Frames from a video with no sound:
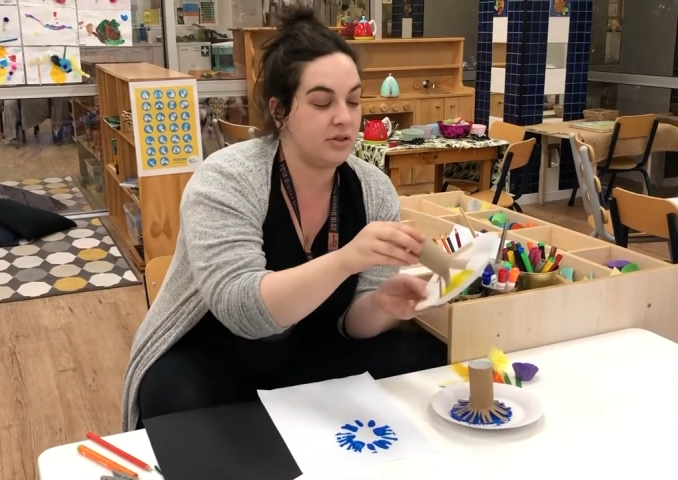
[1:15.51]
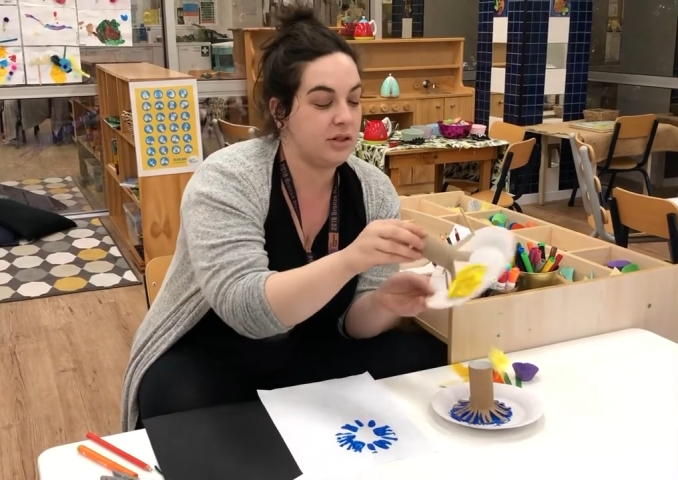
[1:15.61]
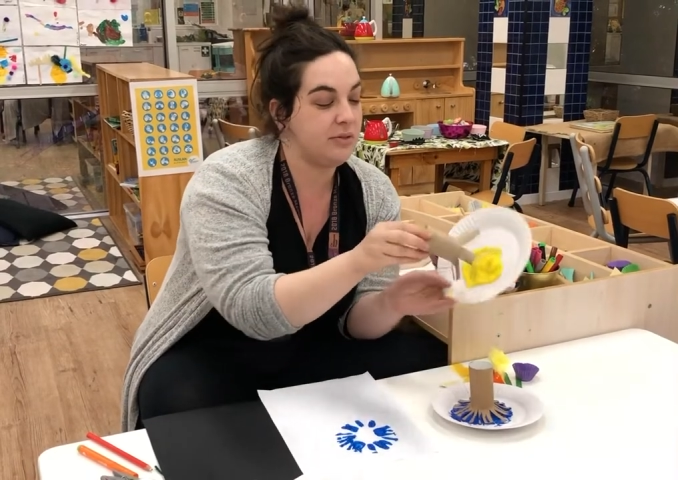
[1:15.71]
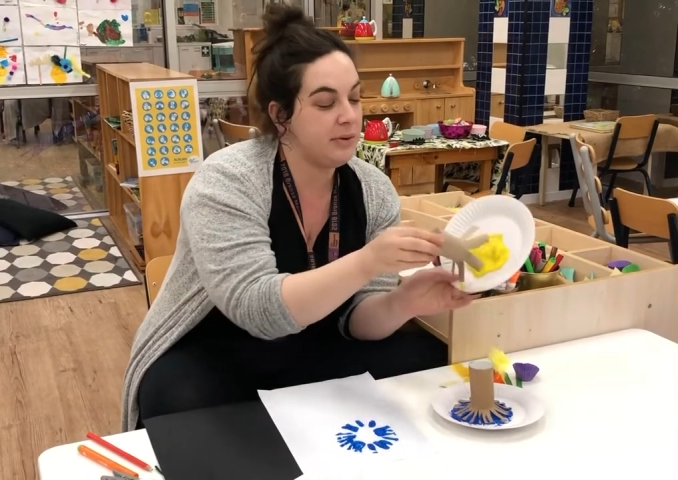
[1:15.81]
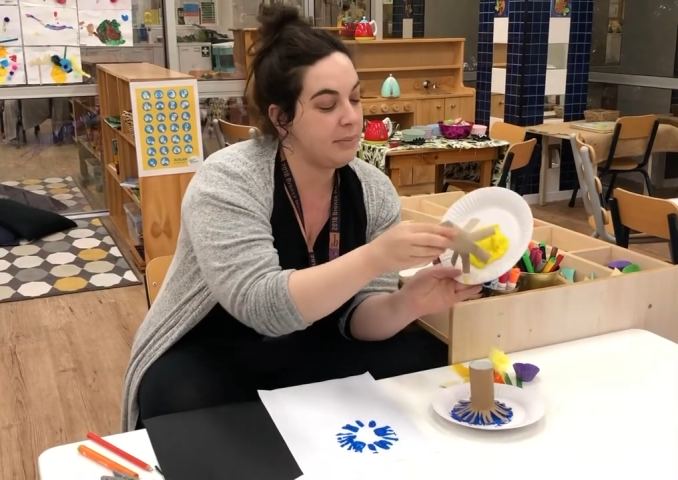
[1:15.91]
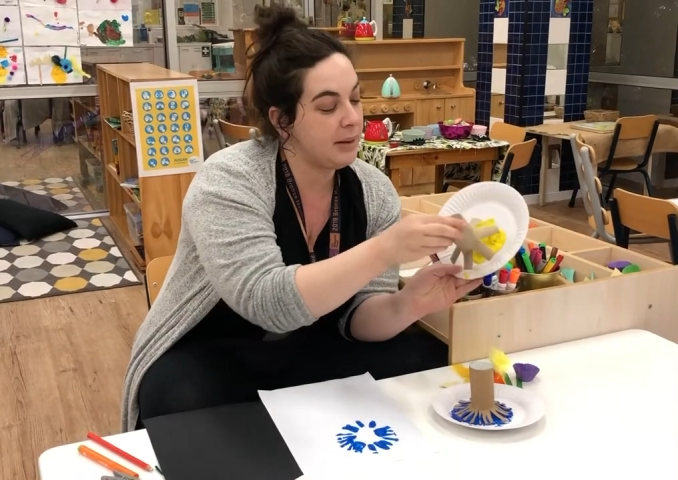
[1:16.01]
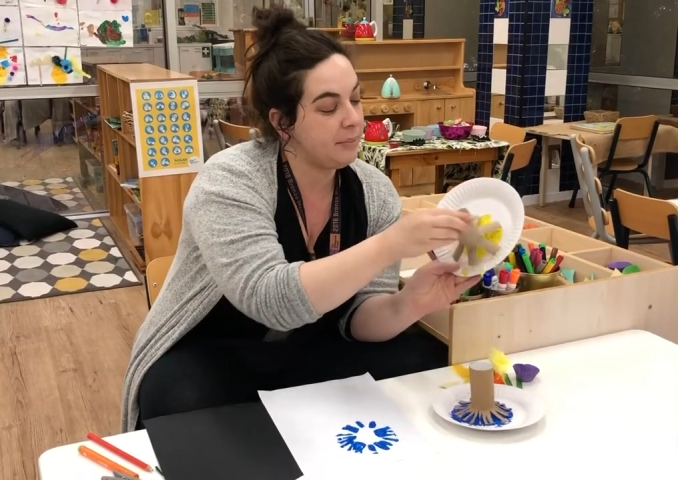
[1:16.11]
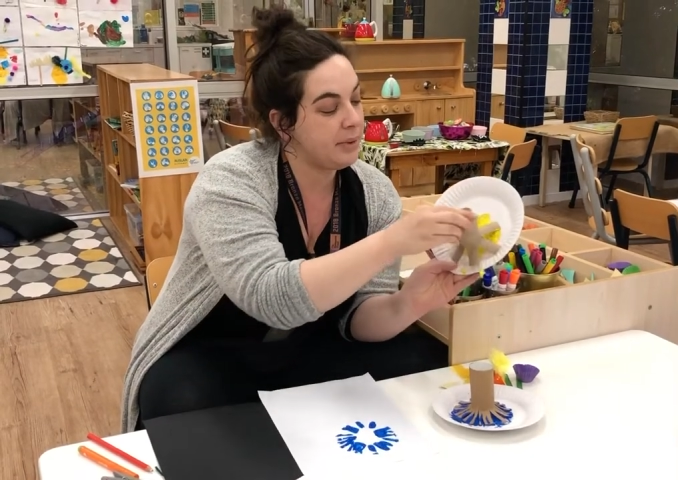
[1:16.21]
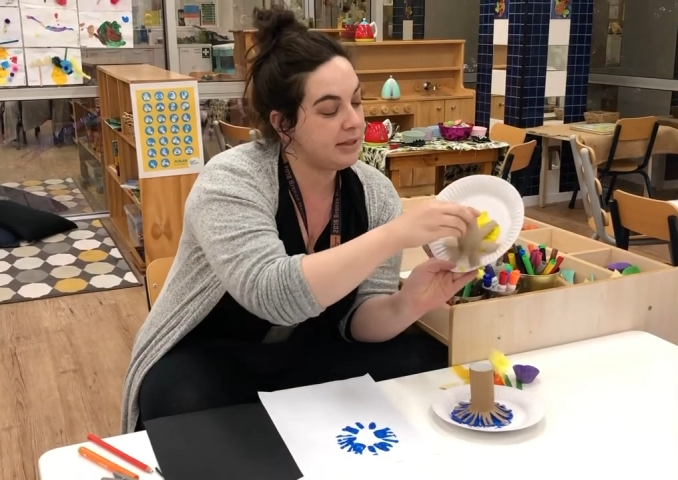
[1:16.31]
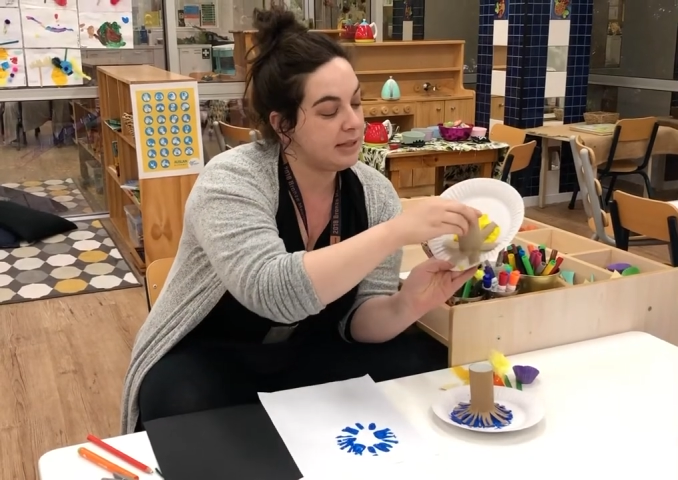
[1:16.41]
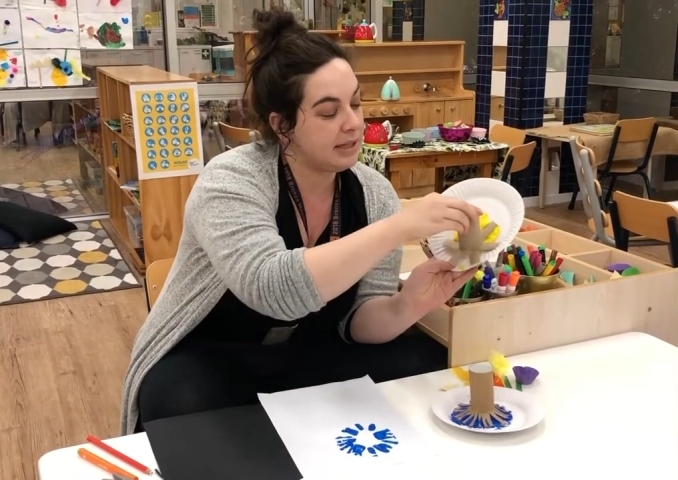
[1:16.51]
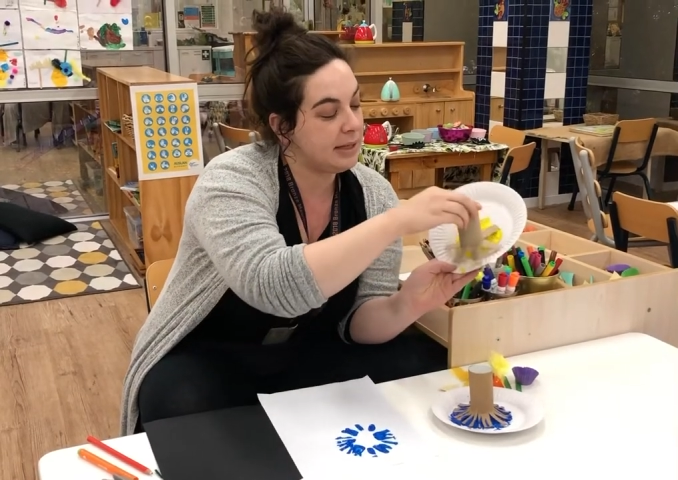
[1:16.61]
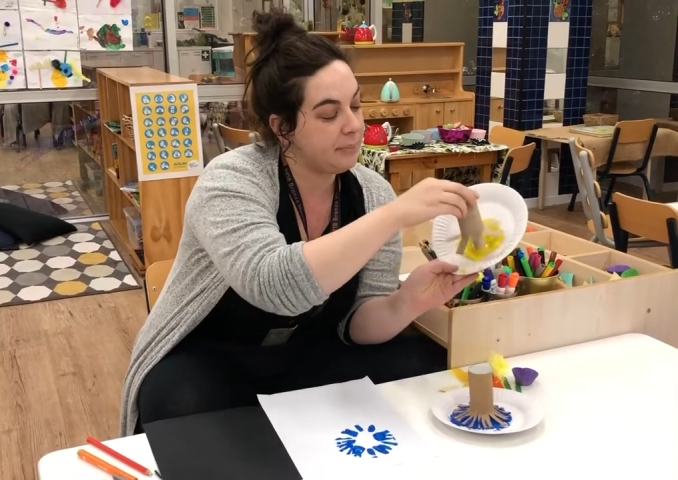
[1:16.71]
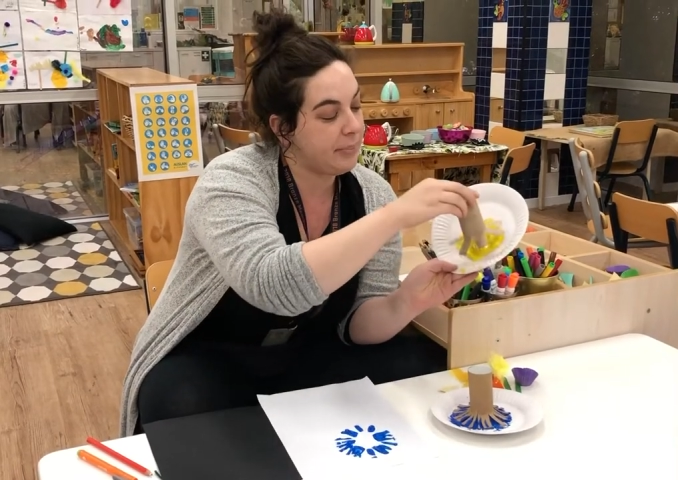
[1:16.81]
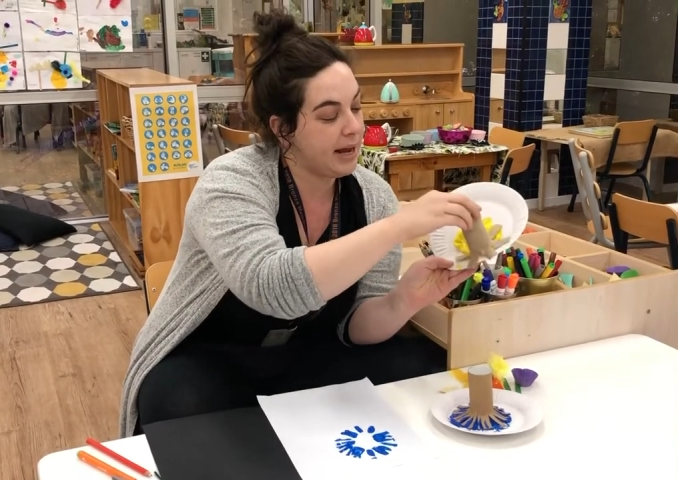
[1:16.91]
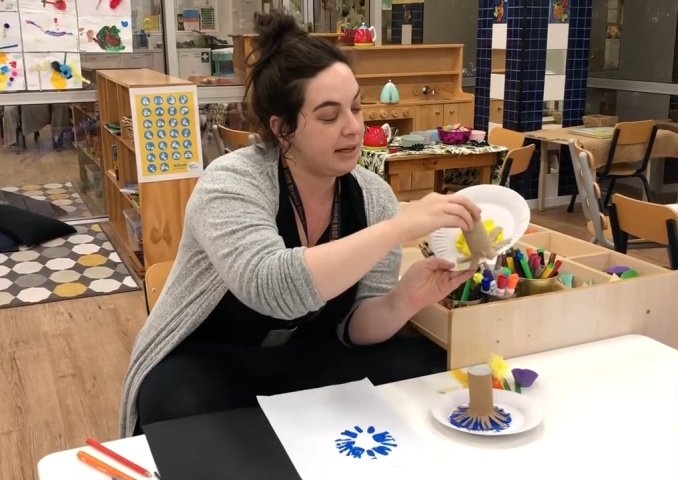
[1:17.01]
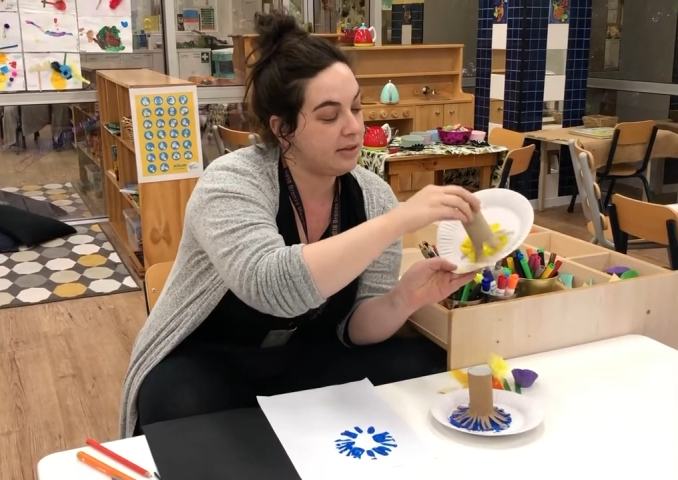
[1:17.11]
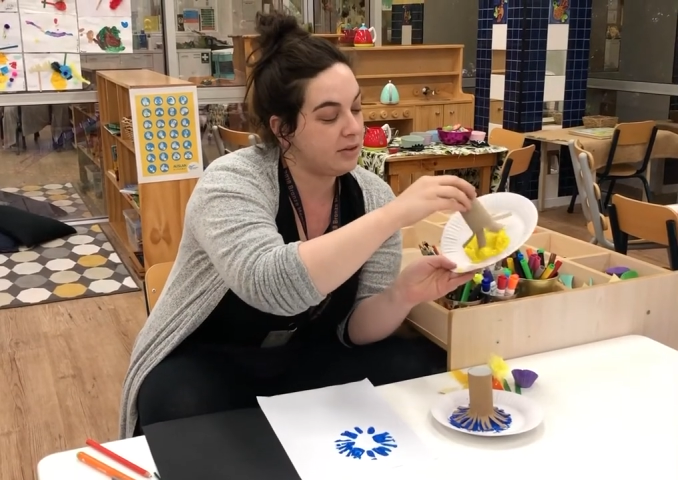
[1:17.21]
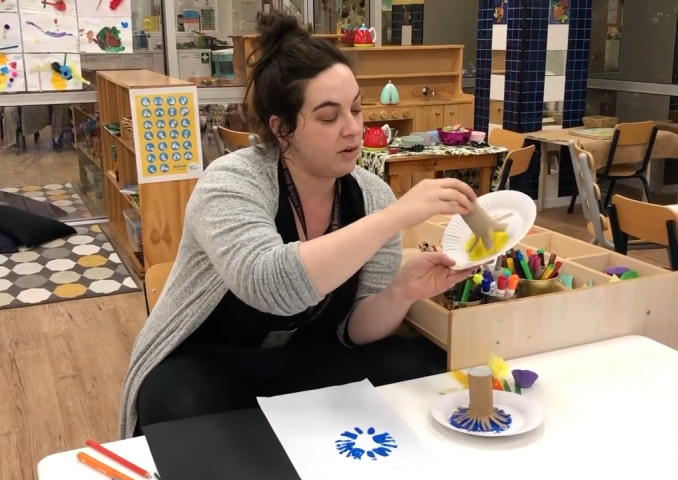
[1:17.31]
Just remember to get paint